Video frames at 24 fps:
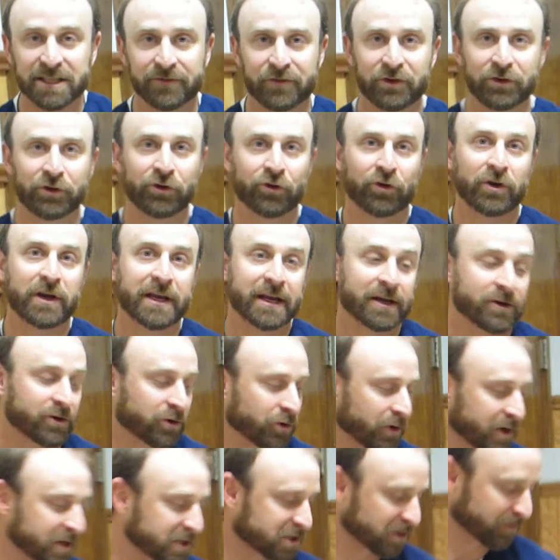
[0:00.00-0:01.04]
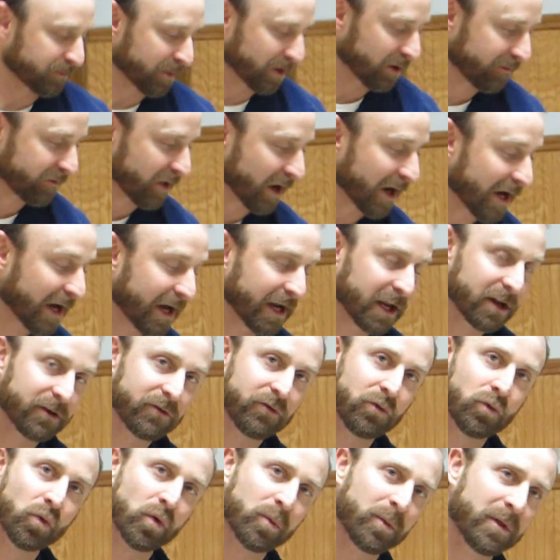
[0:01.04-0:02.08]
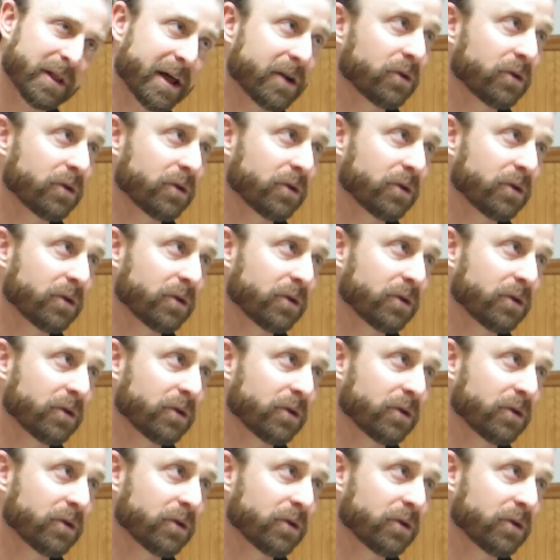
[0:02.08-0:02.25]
of a degree increase above the high end of normal. I